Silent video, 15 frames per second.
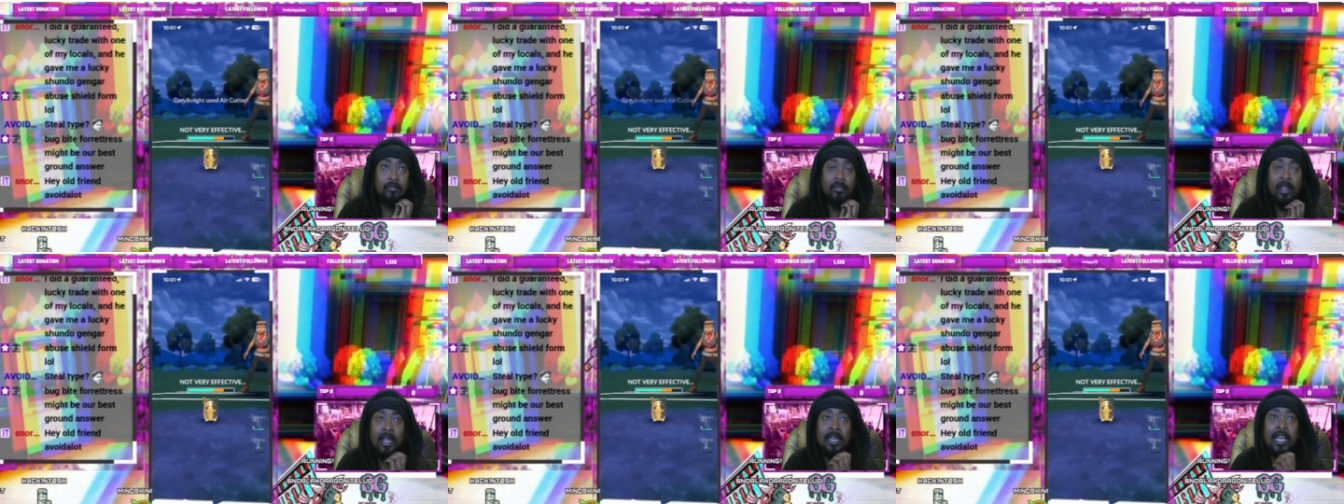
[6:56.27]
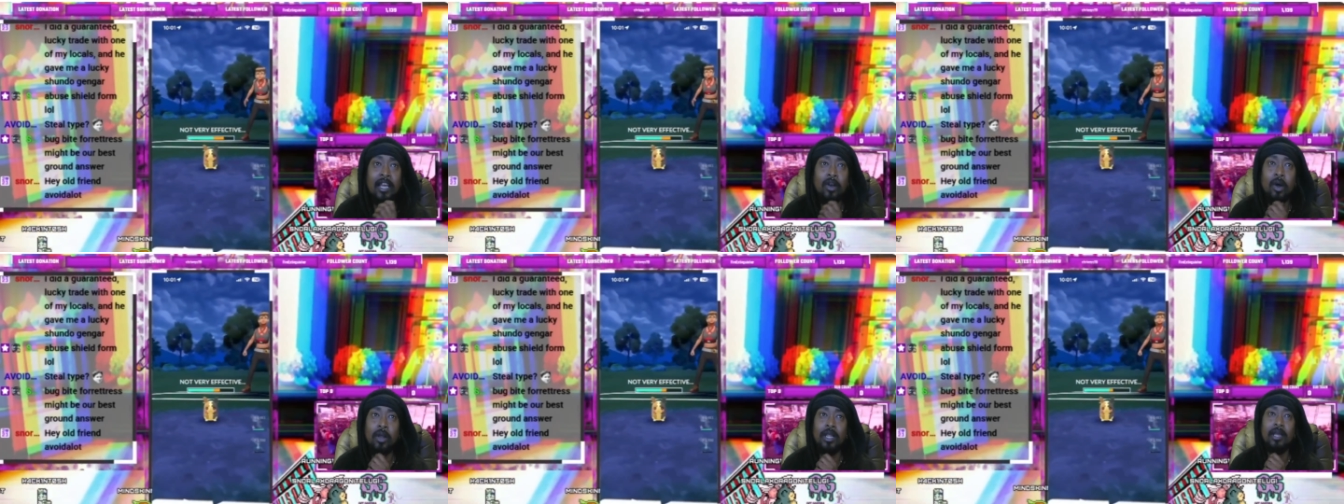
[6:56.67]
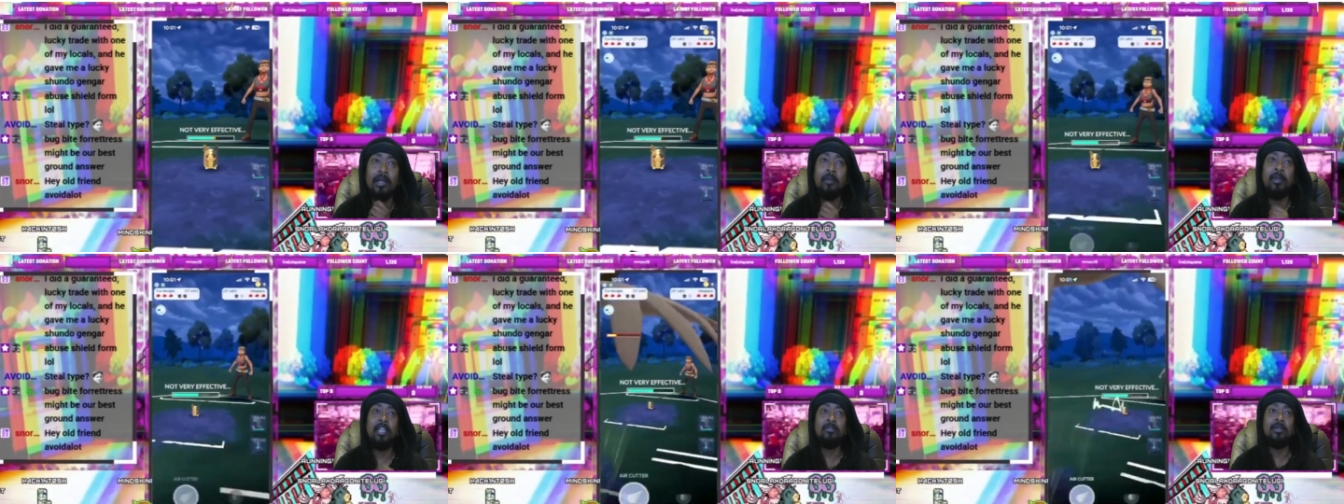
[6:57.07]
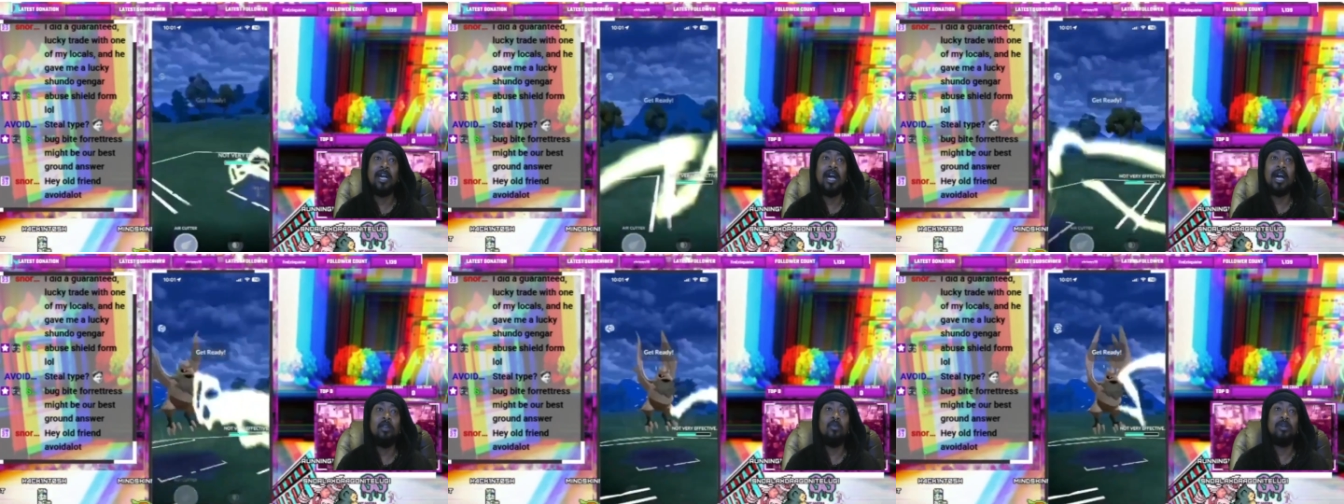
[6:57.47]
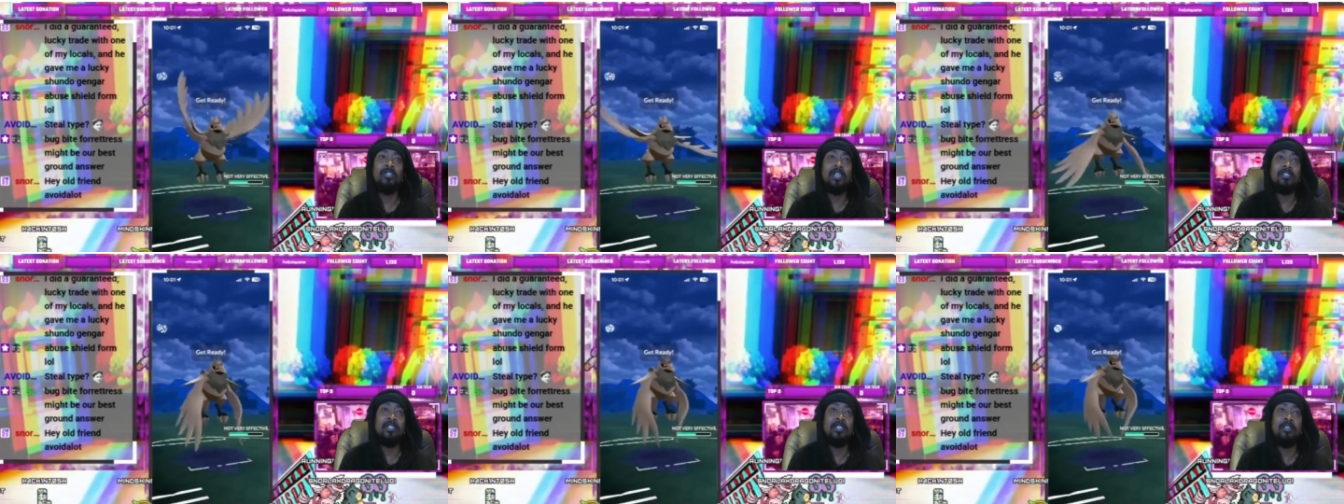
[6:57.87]
They call it. It makes me kind of wish
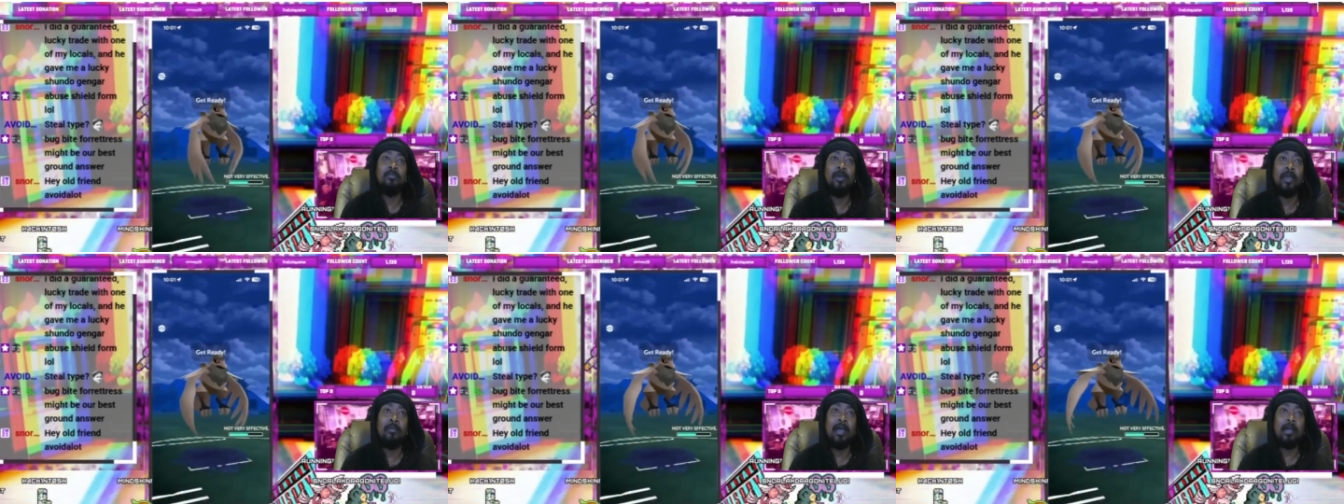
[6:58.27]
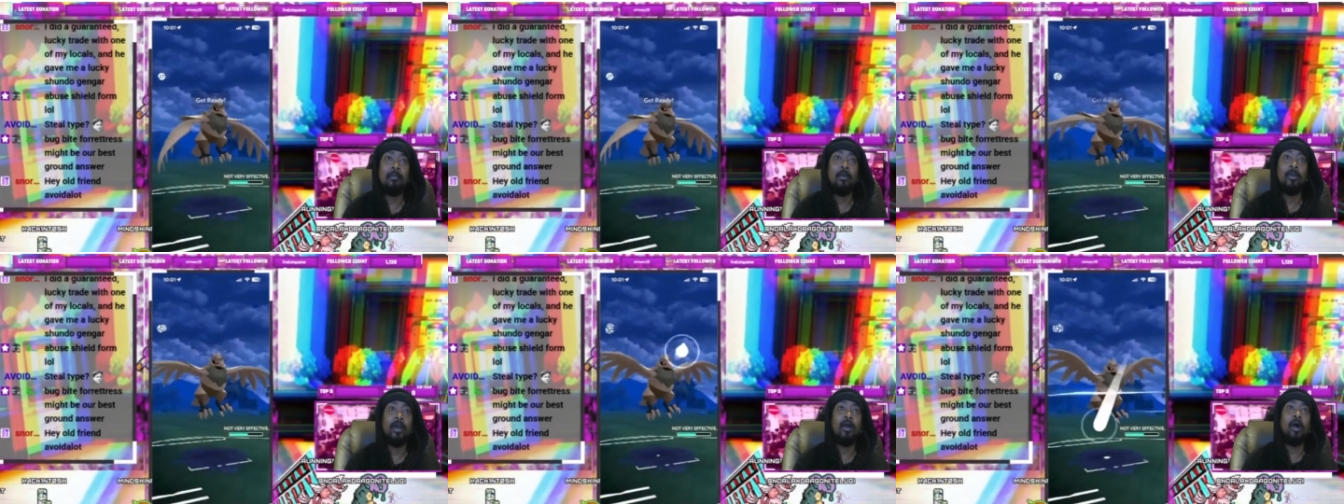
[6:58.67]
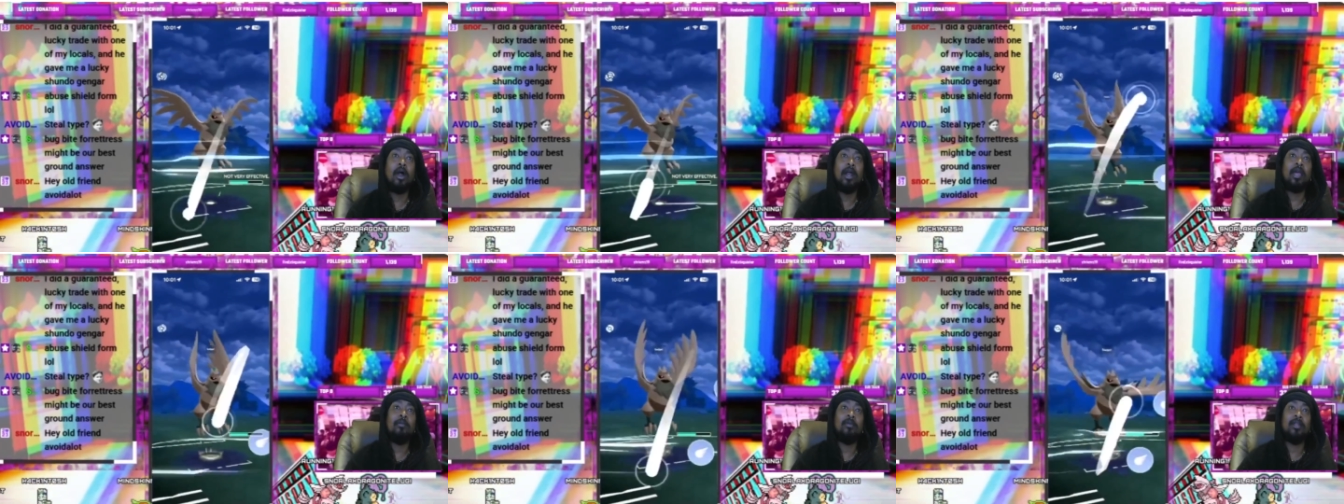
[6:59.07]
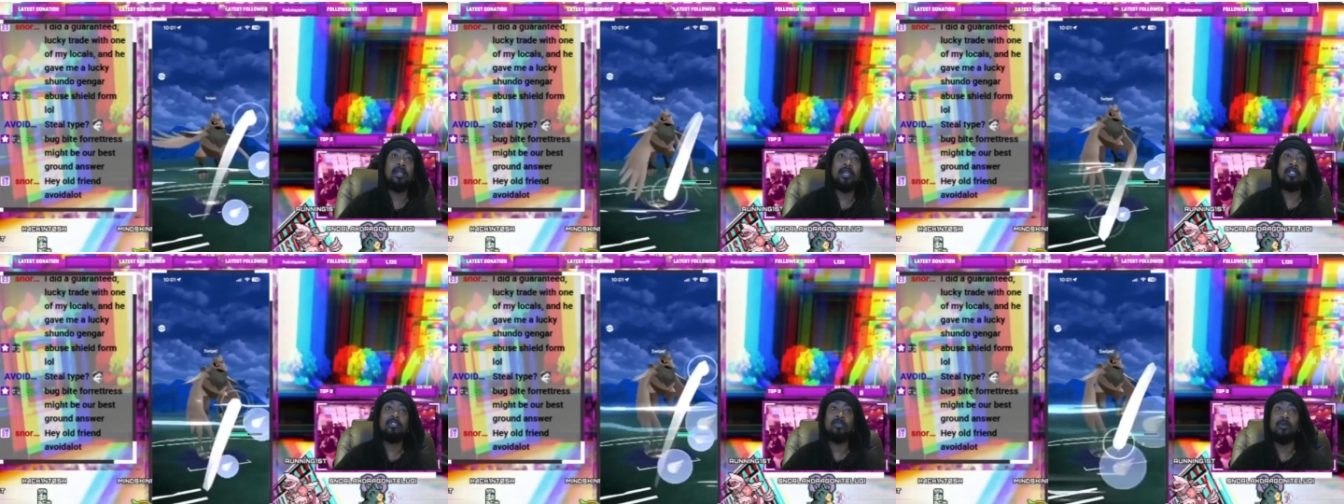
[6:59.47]
I sent the payback, but we are able to get two